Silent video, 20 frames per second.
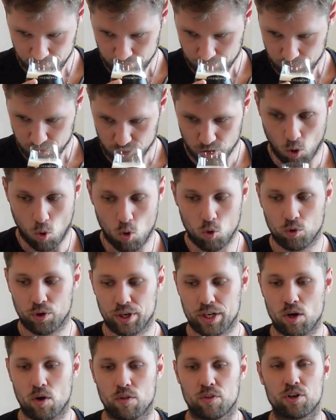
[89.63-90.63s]
So
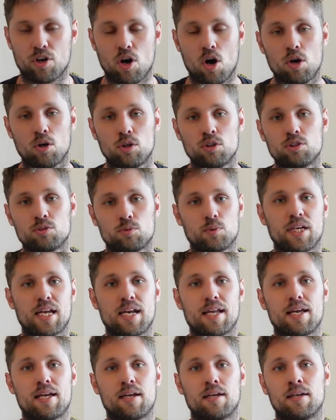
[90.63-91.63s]
already on the nose, we're
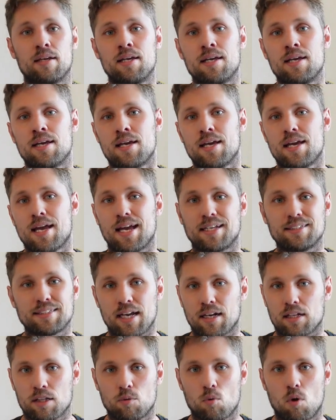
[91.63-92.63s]
getting
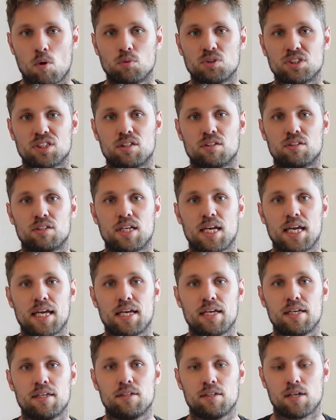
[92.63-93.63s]
exactly what was in
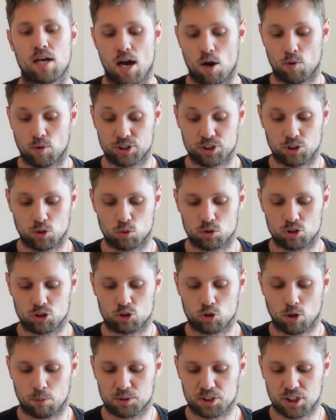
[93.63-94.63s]
the original
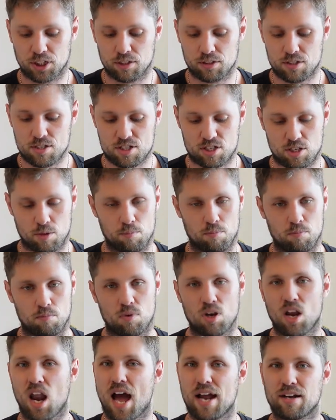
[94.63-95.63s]
description,
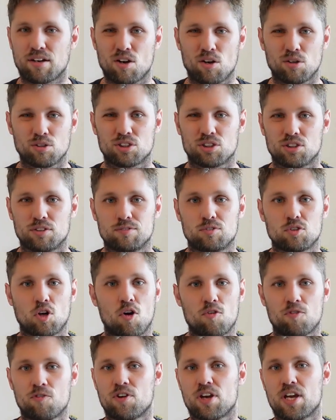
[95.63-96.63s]
some light notes of
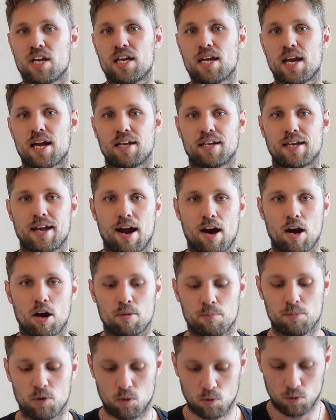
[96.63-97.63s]
toffee and
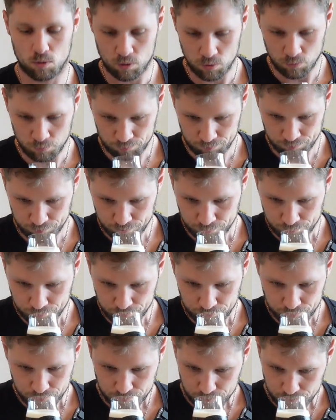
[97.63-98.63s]
caramel.
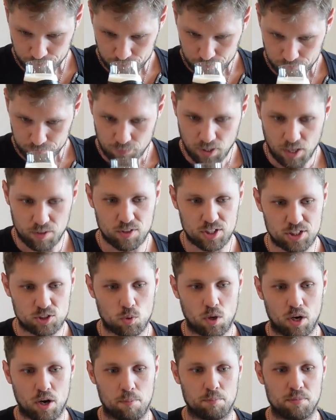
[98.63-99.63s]
In
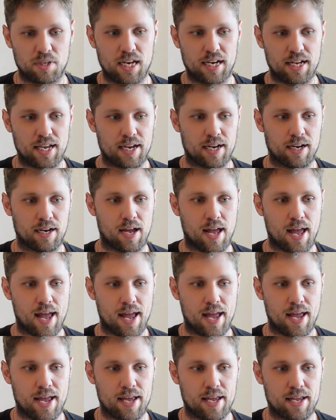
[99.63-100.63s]
this one I'm getting
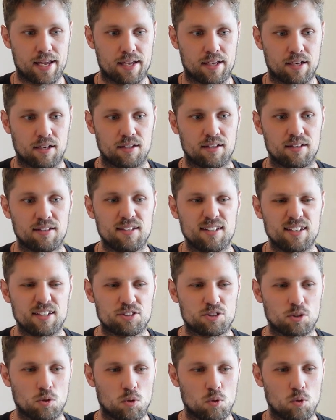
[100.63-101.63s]
a
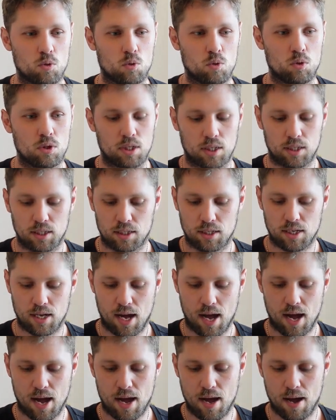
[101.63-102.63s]
little
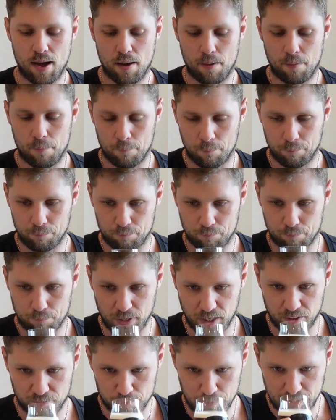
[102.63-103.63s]

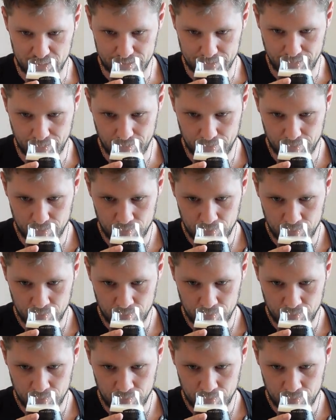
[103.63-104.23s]
bit of biscuit.